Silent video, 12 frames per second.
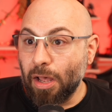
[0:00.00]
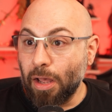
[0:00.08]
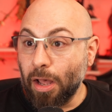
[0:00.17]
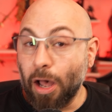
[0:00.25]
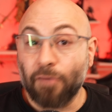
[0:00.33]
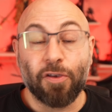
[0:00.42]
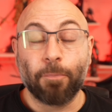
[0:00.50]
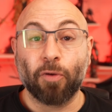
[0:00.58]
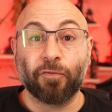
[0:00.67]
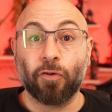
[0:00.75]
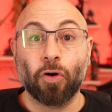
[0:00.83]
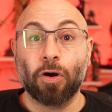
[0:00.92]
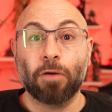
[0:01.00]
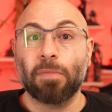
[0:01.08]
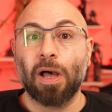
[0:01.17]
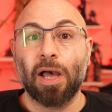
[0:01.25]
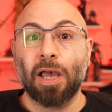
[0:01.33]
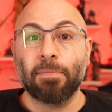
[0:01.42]
Uh, if you prefer
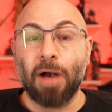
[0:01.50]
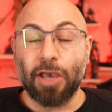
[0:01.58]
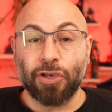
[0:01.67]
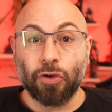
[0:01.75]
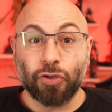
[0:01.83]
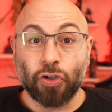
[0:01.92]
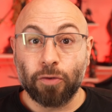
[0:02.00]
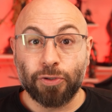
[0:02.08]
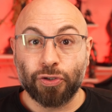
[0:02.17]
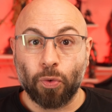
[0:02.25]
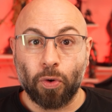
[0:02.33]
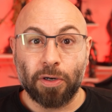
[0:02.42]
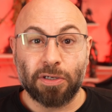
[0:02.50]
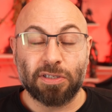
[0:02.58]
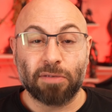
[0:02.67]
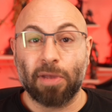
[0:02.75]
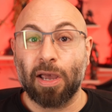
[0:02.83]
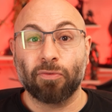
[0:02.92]
my my YouTube shorts
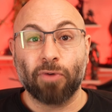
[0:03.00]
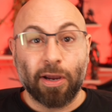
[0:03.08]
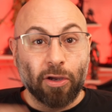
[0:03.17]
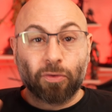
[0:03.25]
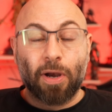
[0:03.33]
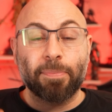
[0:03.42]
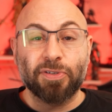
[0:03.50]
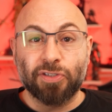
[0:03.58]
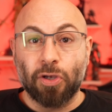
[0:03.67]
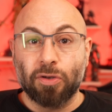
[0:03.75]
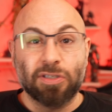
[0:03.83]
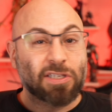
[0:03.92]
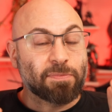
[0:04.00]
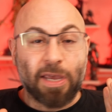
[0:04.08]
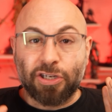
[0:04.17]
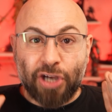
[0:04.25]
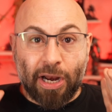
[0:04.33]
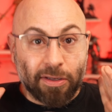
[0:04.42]
and my regular episodes, this
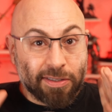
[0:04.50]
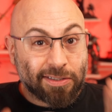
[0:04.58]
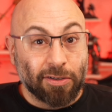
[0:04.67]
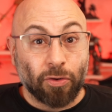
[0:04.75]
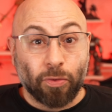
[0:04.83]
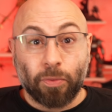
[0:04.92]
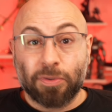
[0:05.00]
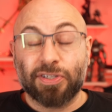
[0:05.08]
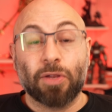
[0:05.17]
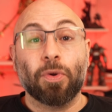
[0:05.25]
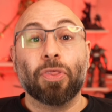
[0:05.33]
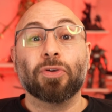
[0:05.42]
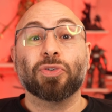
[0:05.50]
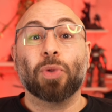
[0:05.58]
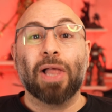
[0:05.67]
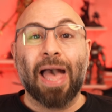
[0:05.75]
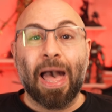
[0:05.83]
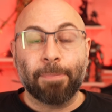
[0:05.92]
main channel is still still where those
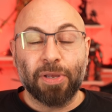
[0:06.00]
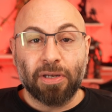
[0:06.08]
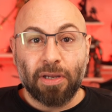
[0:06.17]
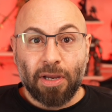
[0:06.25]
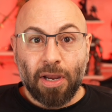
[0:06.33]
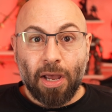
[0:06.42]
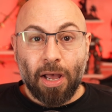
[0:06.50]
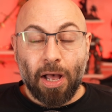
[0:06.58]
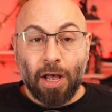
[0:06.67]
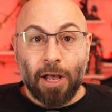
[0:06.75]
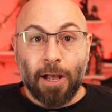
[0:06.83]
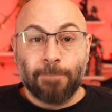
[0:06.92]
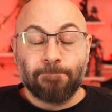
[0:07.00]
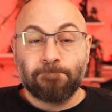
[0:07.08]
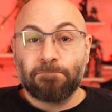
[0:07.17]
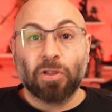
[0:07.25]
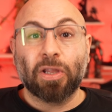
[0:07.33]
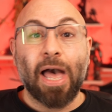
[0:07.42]
will happen. Um,
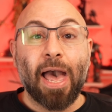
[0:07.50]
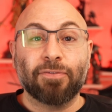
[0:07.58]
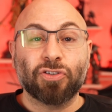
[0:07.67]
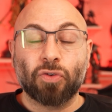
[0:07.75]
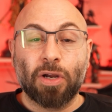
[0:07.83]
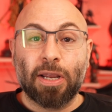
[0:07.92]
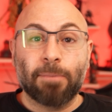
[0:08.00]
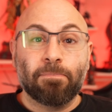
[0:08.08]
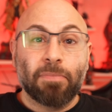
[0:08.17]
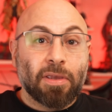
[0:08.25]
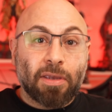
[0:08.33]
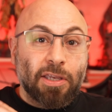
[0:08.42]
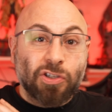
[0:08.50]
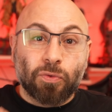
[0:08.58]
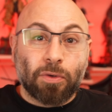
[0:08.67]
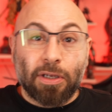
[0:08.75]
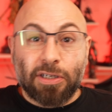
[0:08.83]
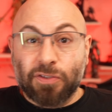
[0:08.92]
the live stream is
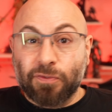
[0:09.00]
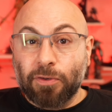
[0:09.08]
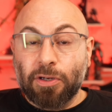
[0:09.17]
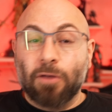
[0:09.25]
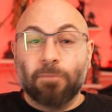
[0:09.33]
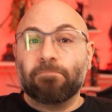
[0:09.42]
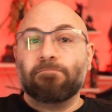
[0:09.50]
really just for, you know